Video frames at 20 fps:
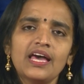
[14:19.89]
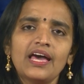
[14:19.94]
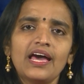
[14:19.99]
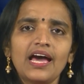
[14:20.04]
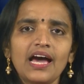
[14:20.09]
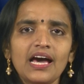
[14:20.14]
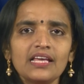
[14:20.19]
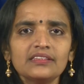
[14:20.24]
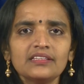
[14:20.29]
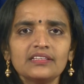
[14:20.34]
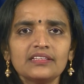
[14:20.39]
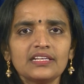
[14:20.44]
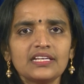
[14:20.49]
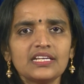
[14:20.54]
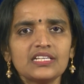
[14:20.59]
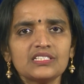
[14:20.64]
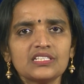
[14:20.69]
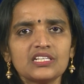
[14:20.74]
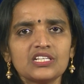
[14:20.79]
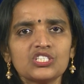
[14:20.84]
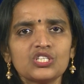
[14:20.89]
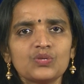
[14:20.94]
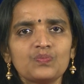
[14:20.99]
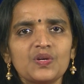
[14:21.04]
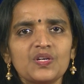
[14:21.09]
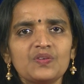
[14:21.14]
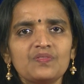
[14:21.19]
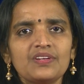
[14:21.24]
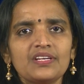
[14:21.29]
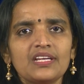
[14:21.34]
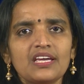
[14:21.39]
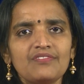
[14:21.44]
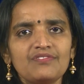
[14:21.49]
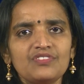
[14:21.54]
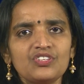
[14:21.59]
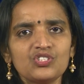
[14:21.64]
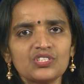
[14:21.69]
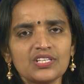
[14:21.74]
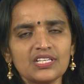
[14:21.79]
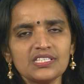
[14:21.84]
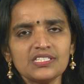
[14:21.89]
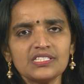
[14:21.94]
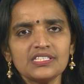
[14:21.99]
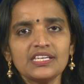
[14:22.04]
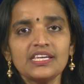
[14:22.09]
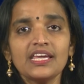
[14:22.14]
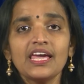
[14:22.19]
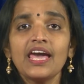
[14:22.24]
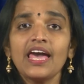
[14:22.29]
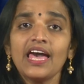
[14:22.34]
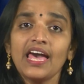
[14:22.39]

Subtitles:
and the relationship between efficiency